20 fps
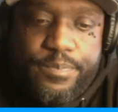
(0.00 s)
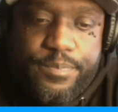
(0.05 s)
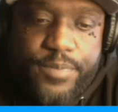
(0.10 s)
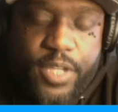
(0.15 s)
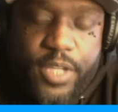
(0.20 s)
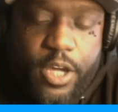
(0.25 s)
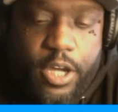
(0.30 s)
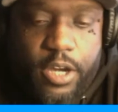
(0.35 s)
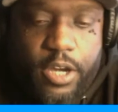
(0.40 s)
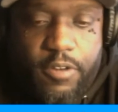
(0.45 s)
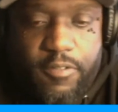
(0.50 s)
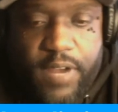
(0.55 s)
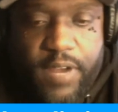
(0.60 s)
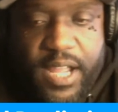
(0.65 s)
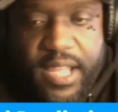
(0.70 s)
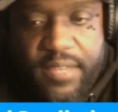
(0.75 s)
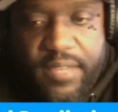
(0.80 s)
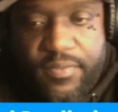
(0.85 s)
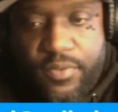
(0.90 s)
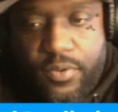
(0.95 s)
going to
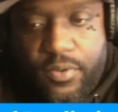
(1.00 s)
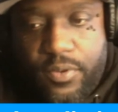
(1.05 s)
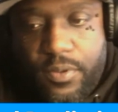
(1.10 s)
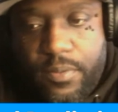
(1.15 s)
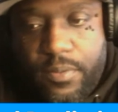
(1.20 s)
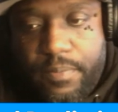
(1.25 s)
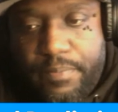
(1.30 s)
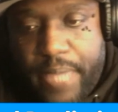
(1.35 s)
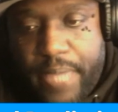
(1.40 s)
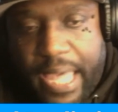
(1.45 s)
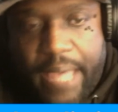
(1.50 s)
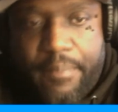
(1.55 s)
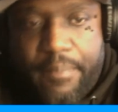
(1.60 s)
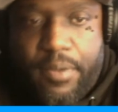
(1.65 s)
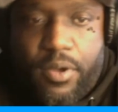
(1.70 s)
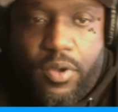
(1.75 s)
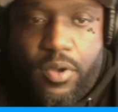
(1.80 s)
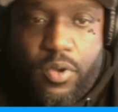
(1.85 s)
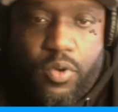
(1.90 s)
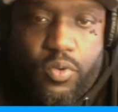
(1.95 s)
rival Pat
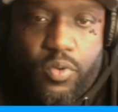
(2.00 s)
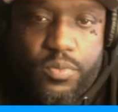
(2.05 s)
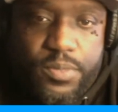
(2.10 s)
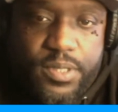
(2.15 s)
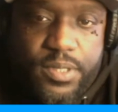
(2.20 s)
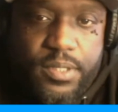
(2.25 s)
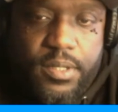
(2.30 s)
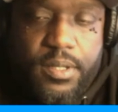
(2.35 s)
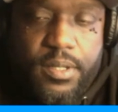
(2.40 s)
Mahomes.